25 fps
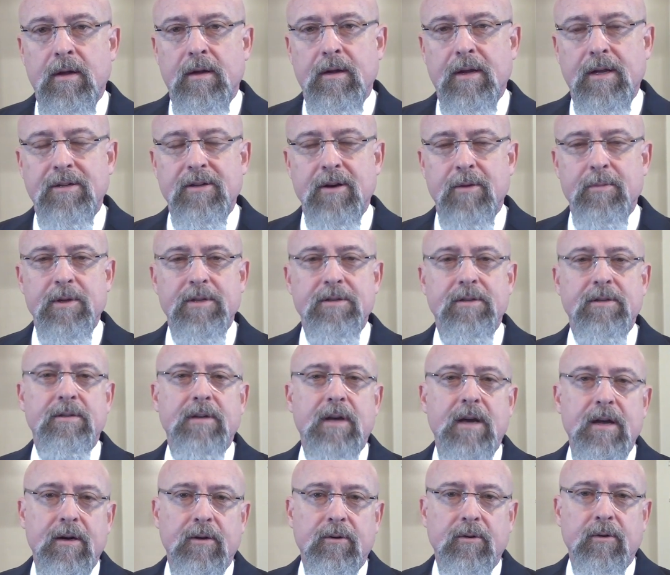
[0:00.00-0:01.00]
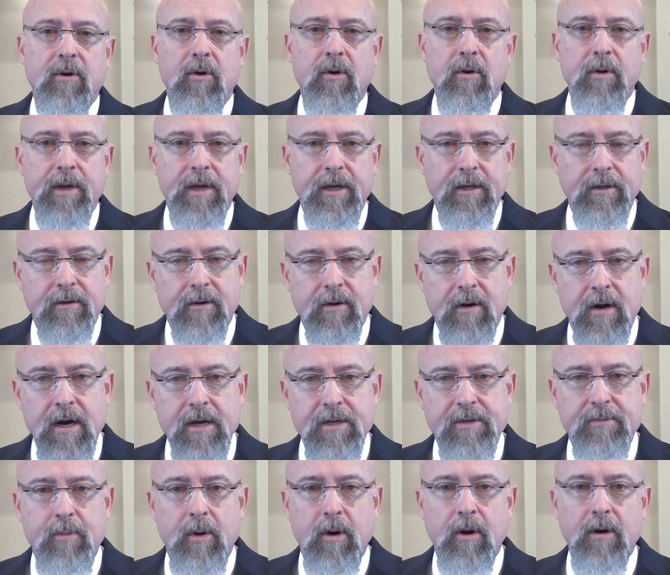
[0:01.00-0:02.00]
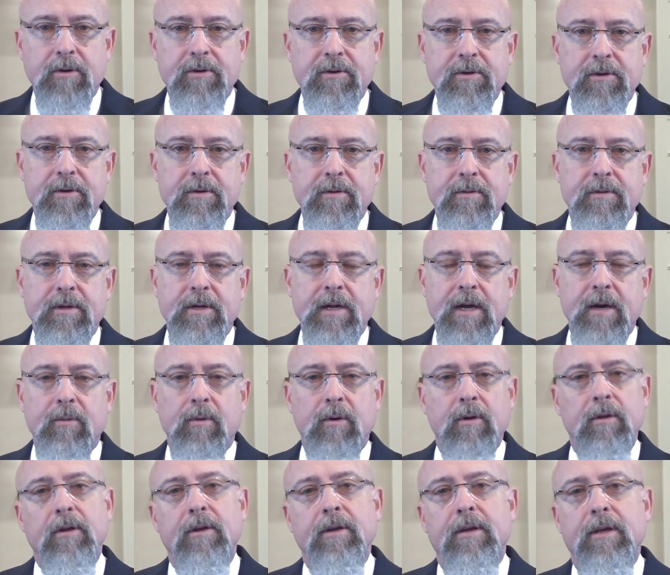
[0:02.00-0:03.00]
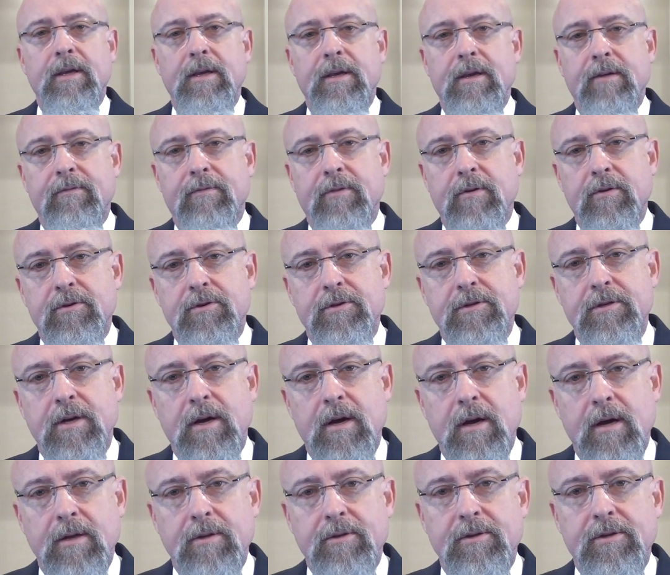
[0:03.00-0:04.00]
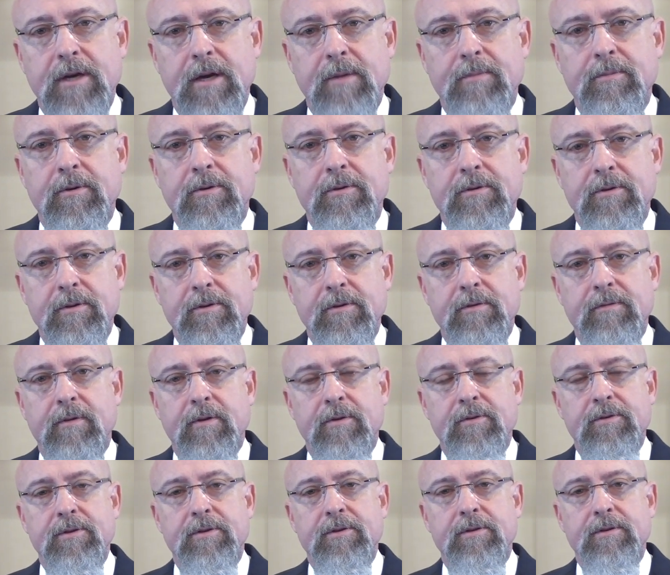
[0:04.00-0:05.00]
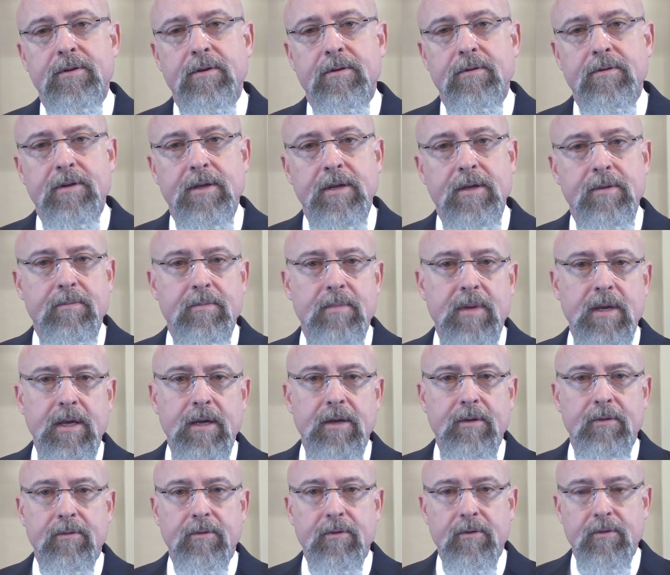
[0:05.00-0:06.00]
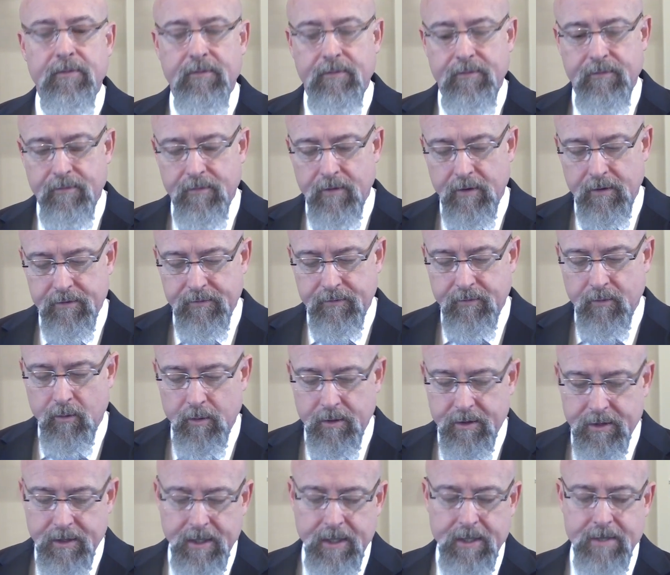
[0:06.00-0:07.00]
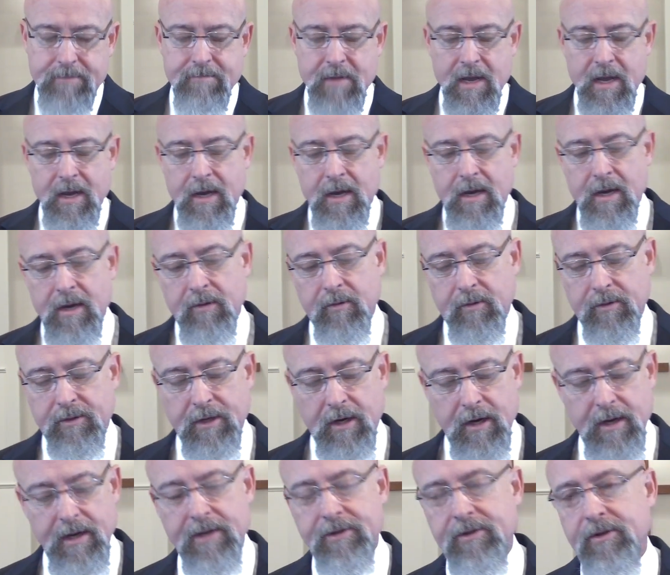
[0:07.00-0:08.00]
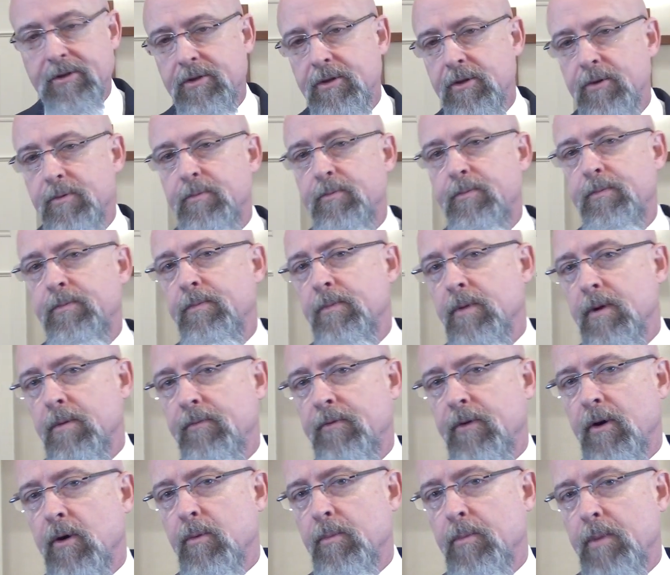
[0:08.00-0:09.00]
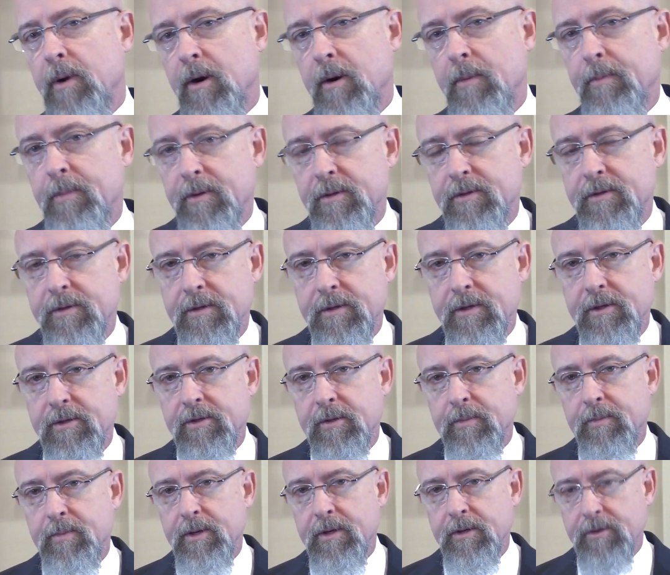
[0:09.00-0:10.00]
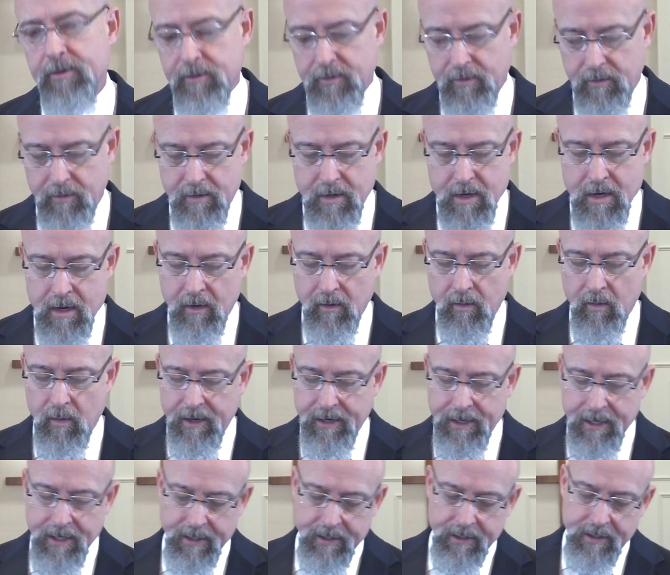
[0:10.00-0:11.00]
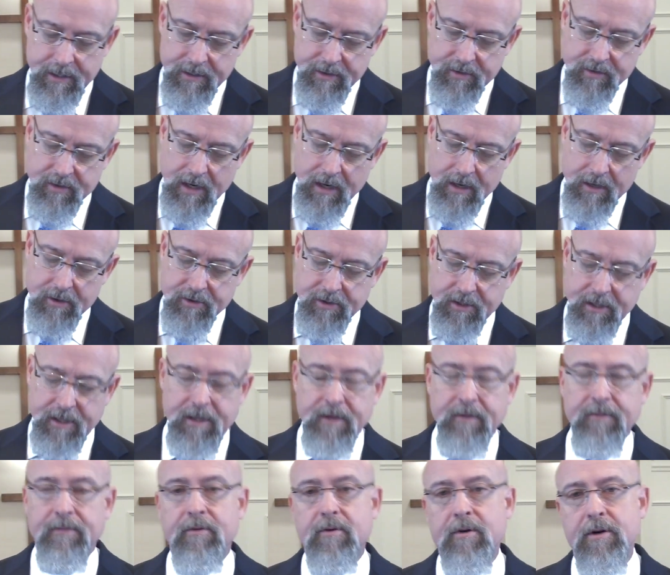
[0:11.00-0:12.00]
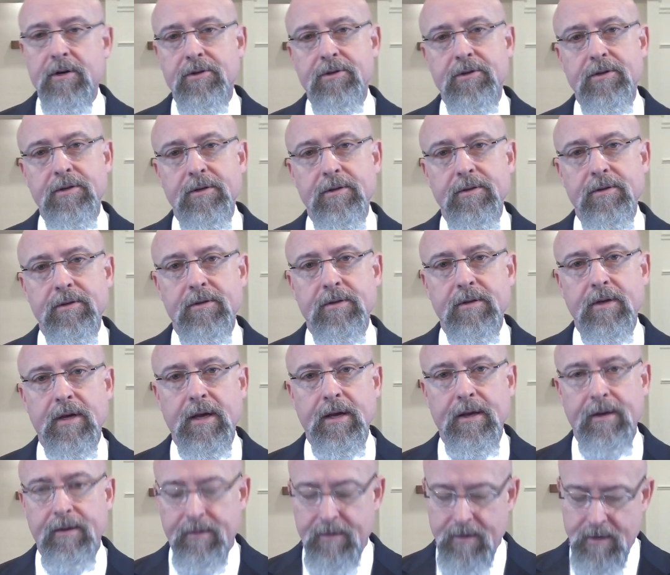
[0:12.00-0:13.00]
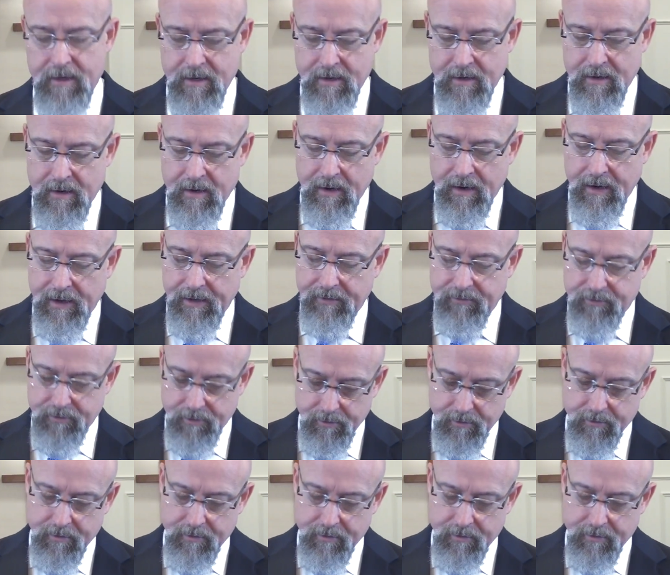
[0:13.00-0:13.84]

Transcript: Today's sermon is entitled Growing in Christ Part 2. Today we're looking at 1 John chapter 2 verses 13b through verse 14. Well, John has a twofold purpose in this epistle. On the one hand, he desires to give Christians a, a true